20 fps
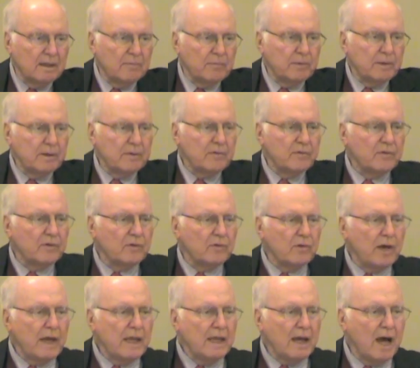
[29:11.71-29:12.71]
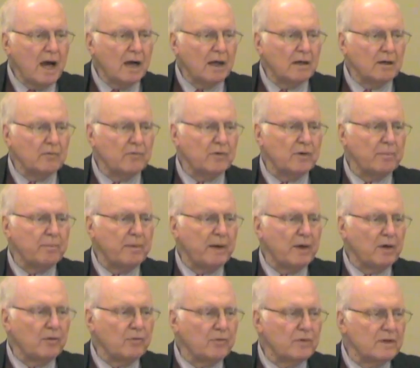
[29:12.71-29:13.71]
But there was a great hunger for a
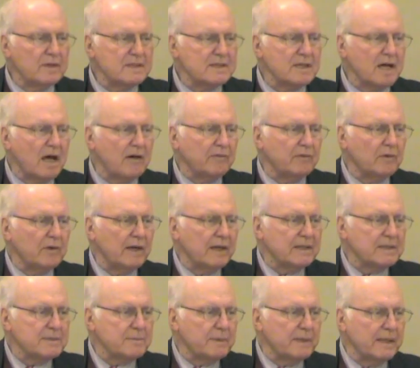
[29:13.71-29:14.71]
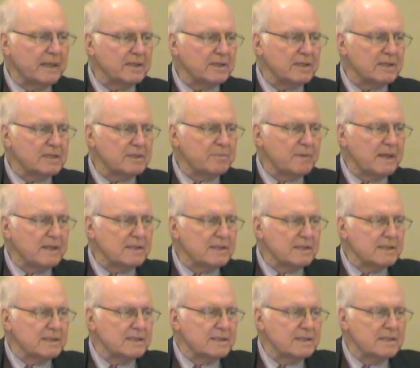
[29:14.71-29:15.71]
better philosophical explanation,
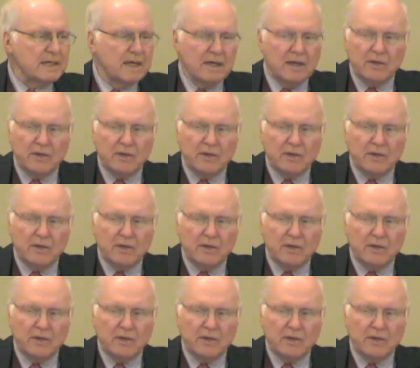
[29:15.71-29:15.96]
especially since